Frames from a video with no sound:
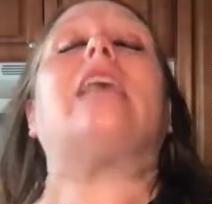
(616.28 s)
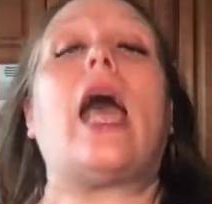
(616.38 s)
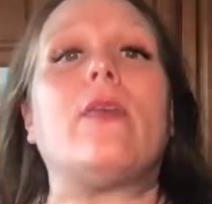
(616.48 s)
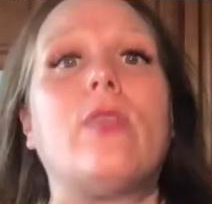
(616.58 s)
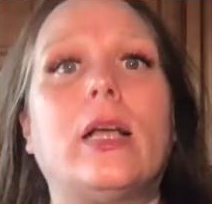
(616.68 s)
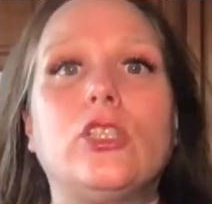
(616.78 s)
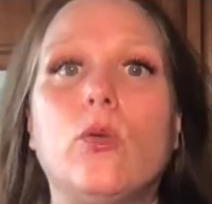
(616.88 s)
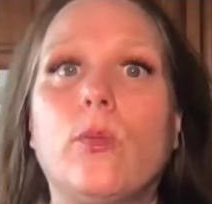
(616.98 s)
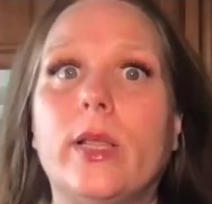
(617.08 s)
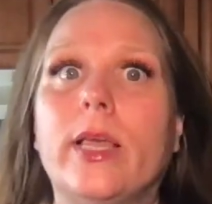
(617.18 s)
And that's a
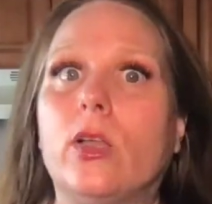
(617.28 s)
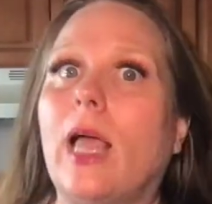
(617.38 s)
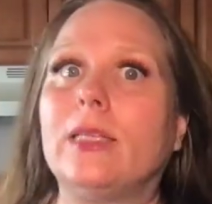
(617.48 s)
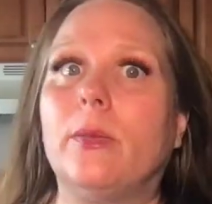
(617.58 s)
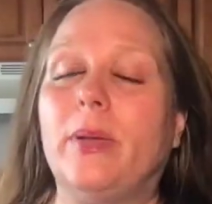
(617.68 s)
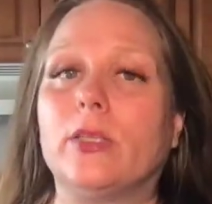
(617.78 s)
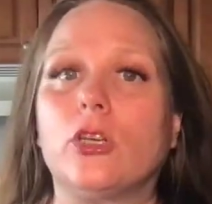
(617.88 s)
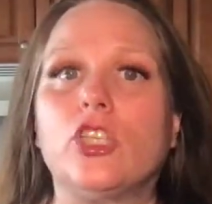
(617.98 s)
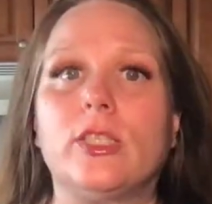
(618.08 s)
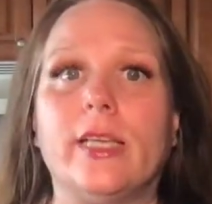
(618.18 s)
really good line to build
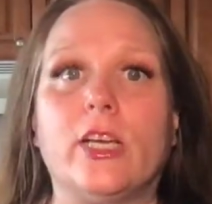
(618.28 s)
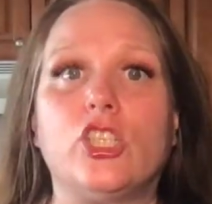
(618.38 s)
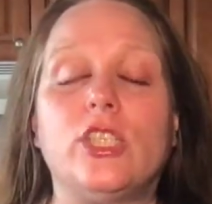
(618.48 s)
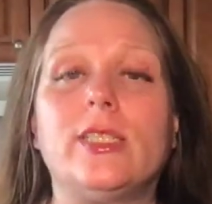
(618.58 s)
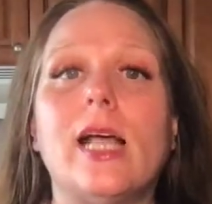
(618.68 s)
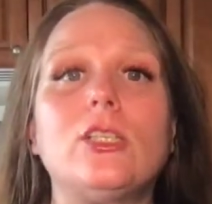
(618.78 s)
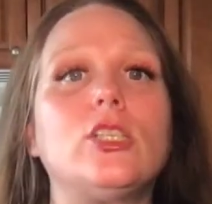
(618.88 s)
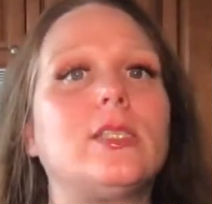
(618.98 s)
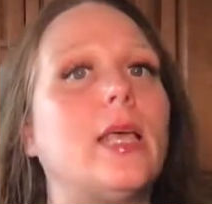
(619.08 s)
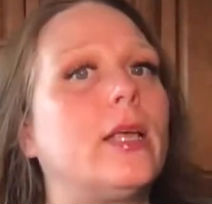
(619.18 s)
urgency, because she's not
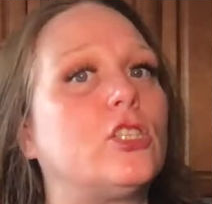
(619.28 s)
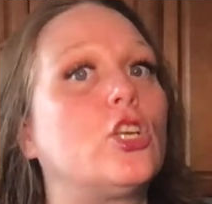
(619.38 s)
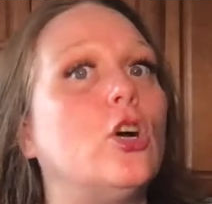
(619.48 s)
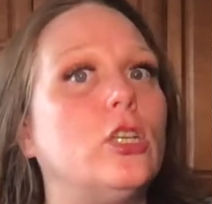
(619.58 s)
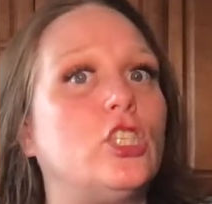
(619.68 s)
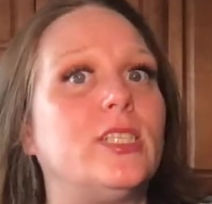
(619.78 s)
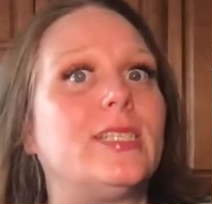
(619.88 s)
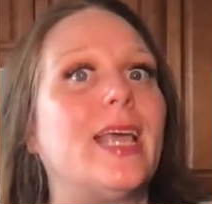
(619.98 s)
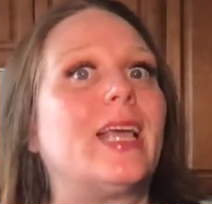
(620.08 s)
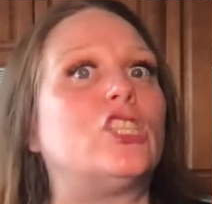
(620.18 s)
just saying it's good. She's
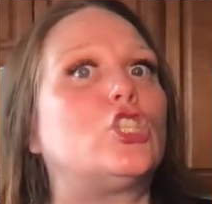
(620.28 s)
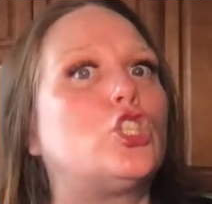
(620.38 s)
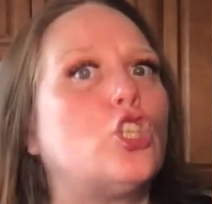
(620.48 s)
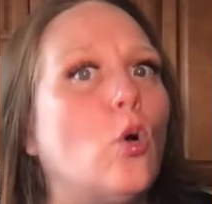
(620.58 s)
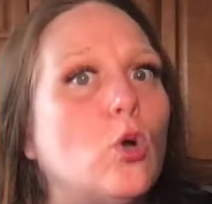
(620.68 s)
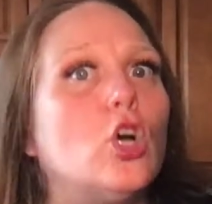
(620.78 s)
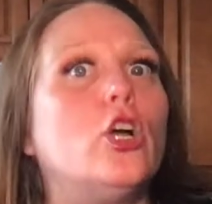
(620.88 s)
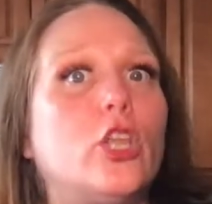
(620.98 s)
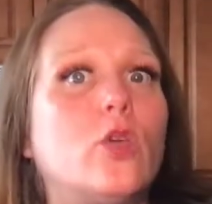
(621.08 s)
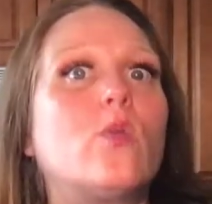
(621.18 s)
saying it's so
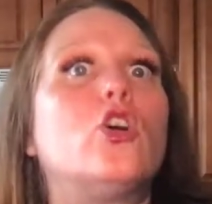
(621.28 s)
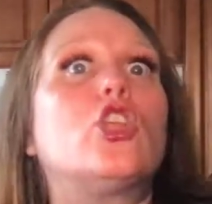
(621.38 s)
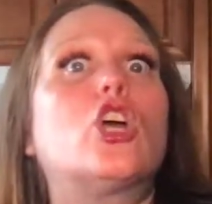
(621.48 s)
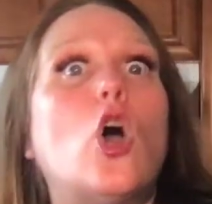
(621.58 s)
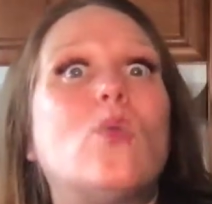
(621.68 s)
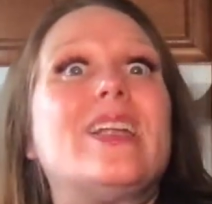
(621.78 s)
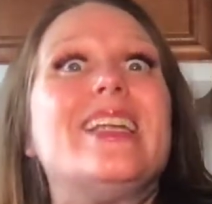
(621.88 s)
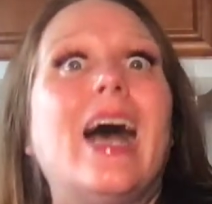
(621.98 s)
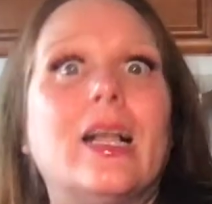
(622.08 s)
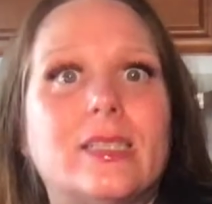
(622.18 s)
good you could go
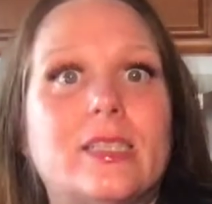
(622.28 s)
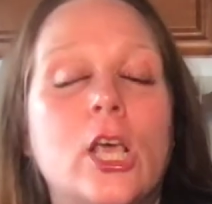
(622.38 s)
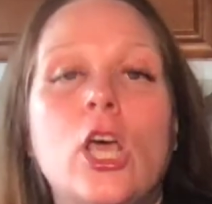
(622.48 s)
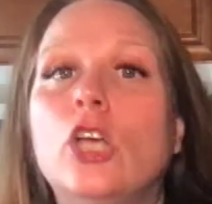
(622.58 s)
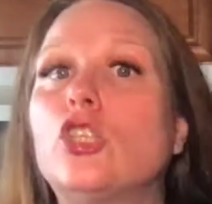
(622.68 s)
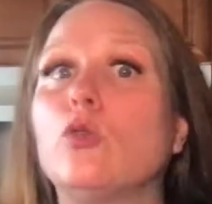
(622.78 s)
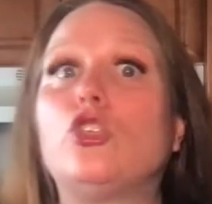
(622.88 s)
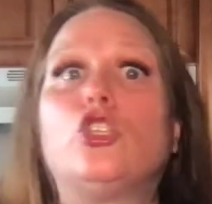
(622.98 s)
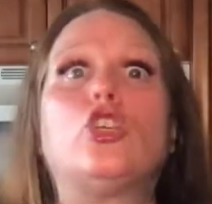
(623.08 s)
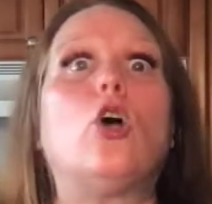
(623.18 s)
nuts. So
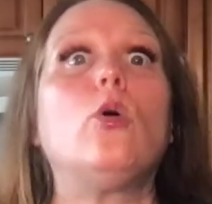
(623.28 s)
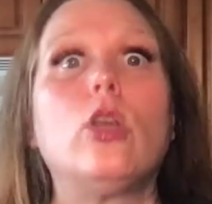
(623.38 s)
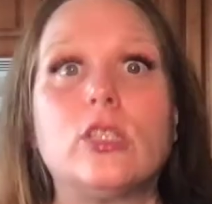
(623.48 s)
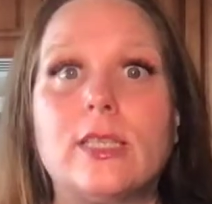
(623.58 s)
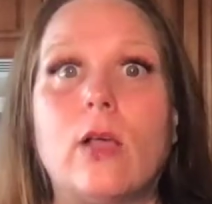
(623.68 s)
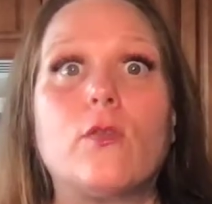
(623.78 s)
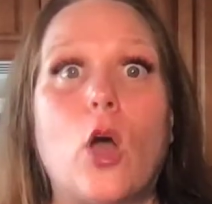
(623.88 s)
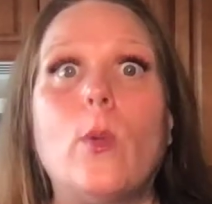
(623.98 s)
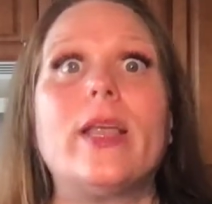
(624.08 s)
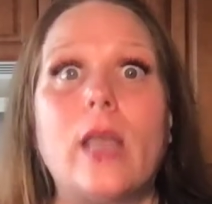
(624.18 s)
show yourself
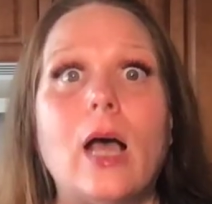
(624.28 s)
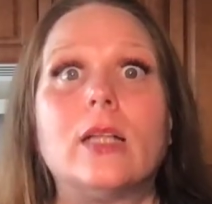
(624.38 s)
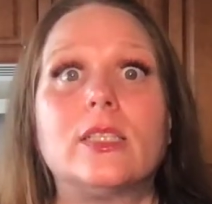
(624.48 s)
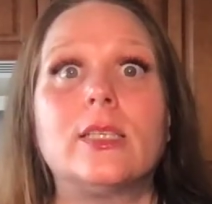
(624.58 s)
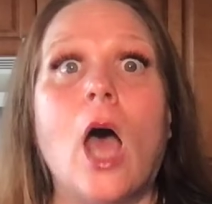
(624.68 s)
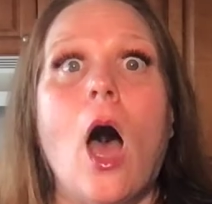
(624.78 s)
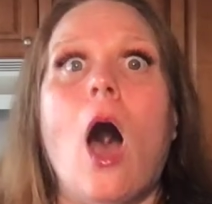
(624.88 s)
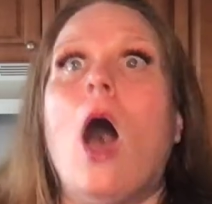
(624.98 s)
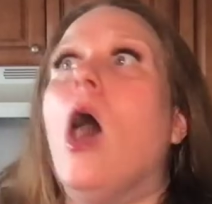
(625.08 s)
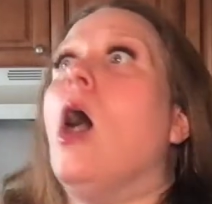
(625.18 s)
going nuts.
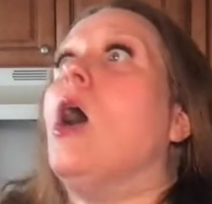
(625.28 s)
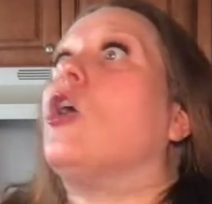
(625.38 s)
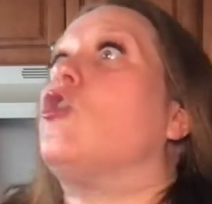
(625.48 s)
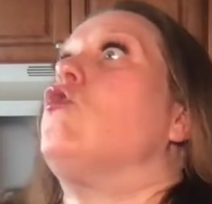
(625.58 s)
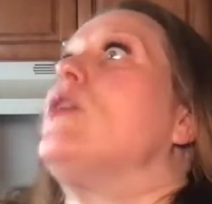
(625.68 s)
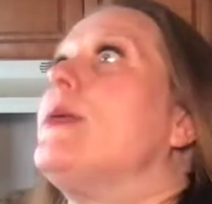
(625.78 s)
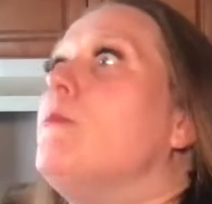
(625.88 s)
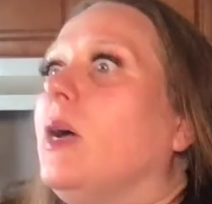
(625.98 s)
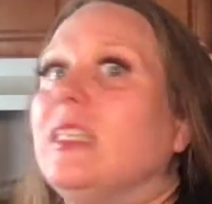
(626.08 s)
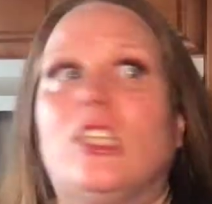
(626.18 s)
Cream
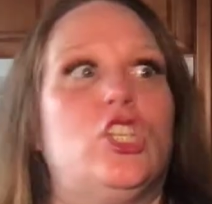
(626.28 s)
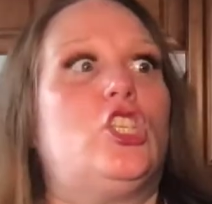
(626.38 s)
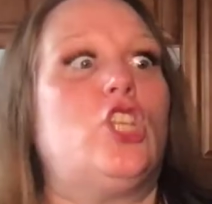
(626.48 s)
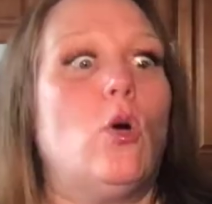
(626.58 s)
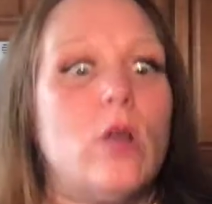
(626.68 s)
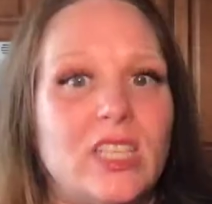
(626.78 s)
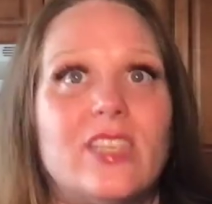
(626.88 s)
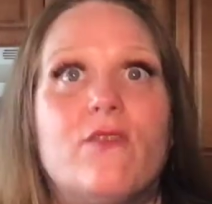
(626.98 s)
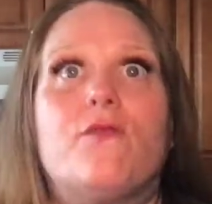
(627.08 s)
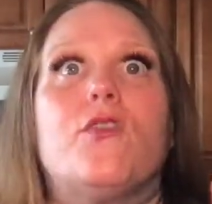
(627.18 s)
buns and donuts
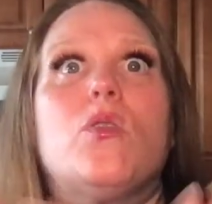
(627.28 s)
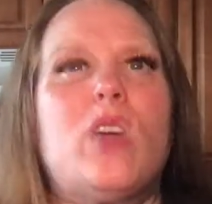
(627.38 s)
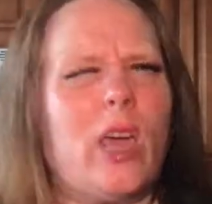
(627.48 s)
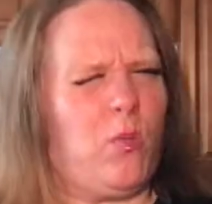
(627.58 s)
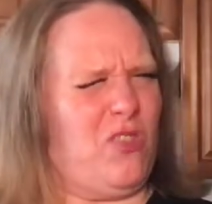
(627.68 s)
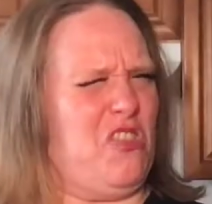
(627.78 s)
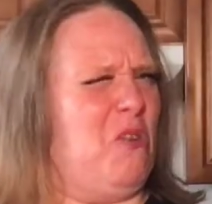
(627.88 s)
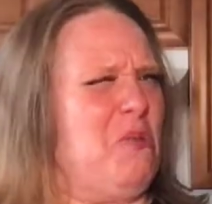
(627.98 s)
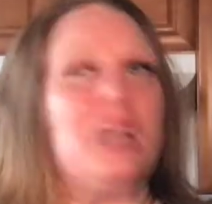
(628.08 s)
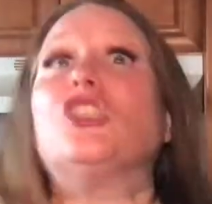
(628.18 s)
and fruitcake with
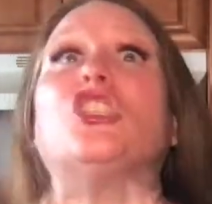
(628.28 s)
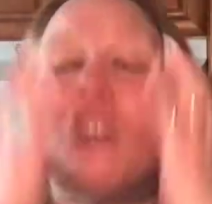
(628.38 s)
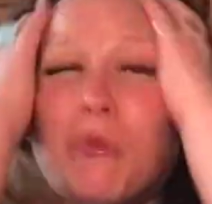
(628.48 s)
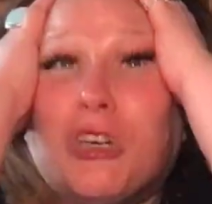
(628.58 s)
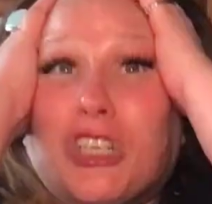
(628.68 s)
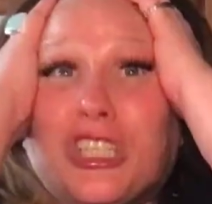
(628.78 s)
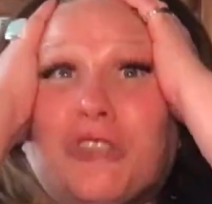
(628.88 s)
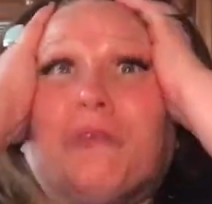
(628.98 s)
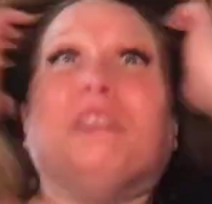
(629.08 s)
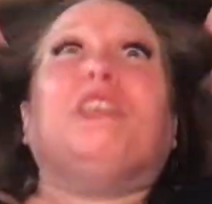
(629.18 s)
no nuts. So good
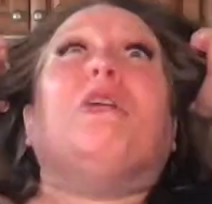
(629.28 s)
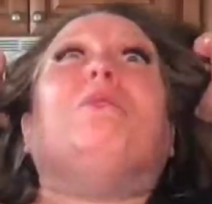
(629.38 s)
you could go